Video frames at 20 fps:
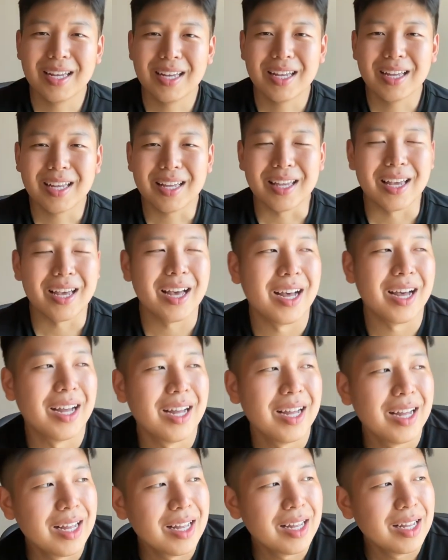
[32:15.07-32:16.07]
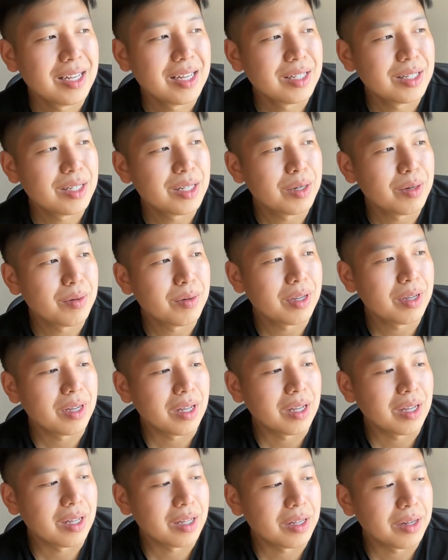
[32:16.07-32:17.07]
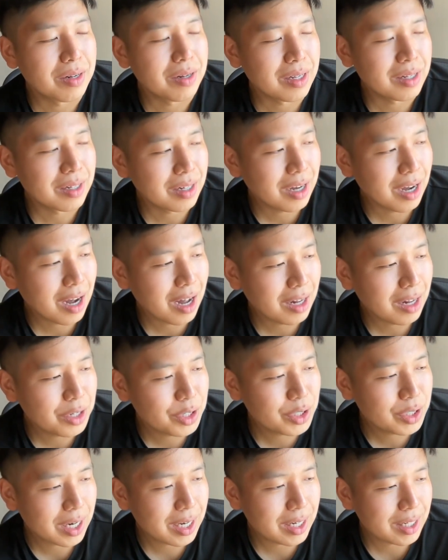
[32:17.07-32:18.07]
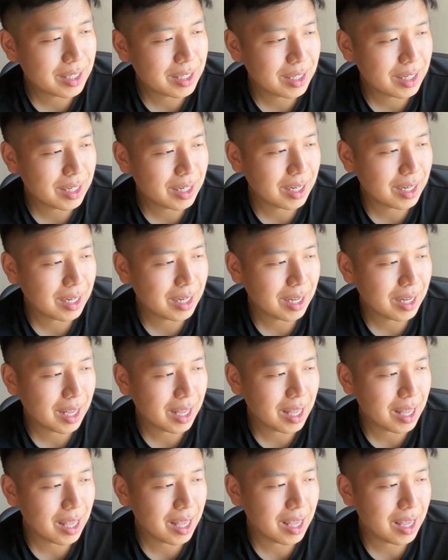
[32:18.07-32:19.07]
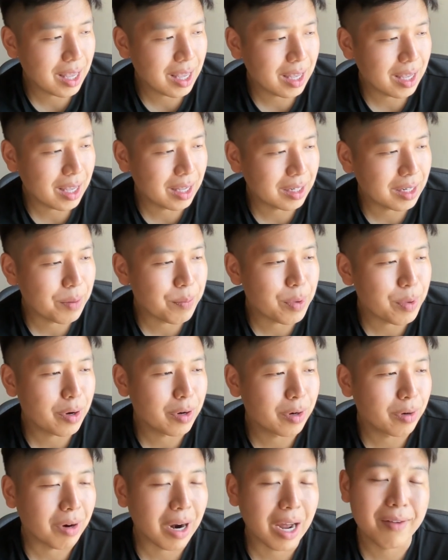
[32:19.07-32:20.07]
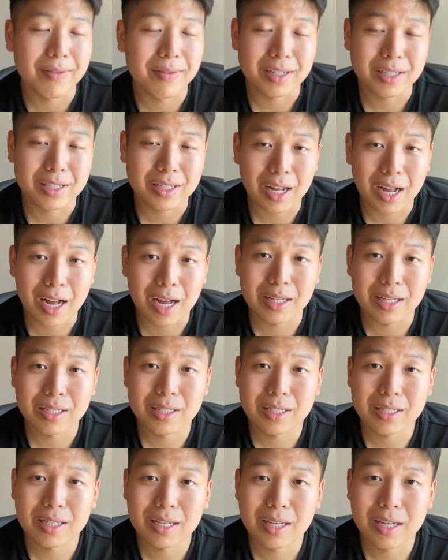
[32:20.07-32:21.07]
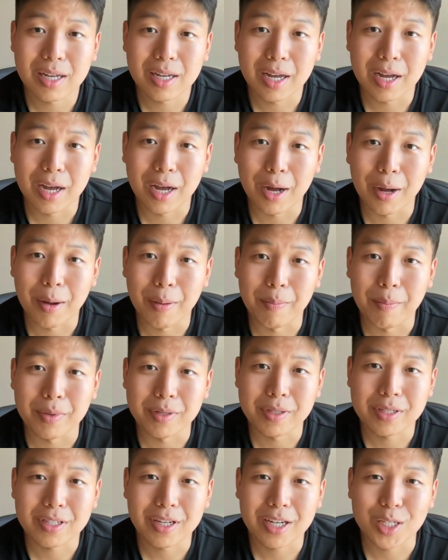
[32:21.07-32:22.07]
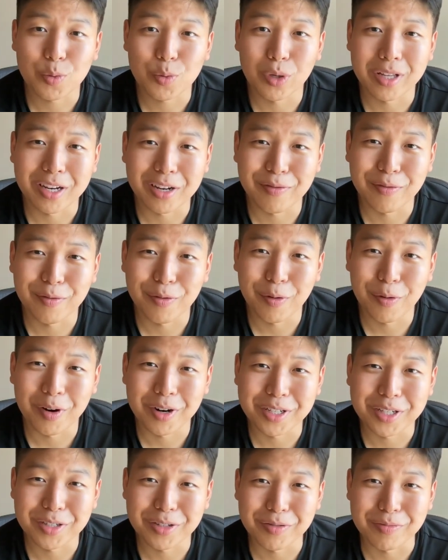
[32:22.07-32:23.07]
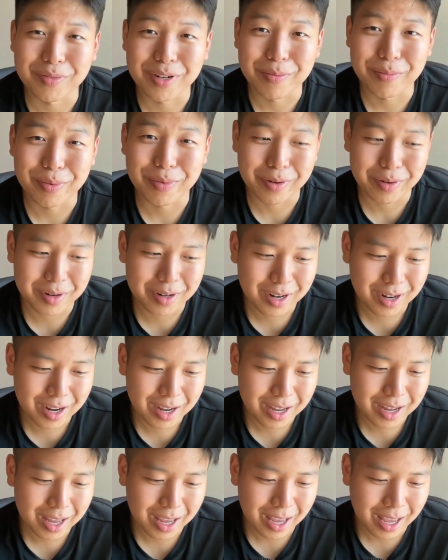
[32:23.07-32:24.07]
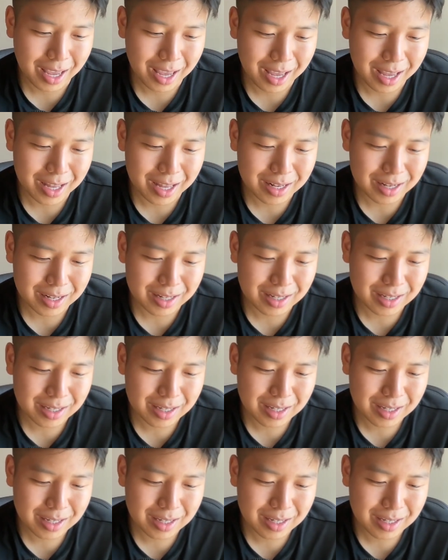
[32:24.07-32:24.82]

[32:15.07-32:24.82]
Yeah. So in college, I took a computer graphics class, CS 184, I still remember. And